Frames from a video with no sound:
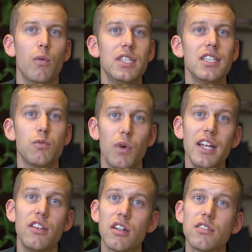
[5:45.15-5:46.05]
which is
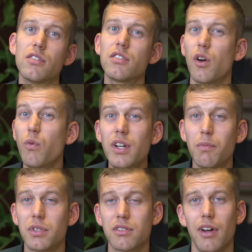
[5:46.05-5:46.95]
why doctors only
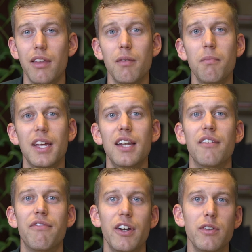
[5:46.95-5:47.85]
prescribe them in
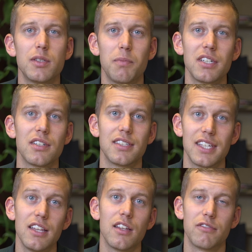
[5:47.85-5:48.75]
a very special
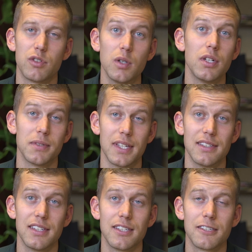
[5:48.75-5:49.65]
set of
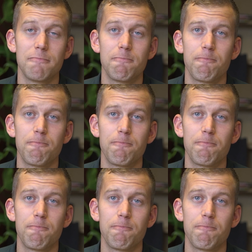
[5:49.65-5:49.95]
circumstances.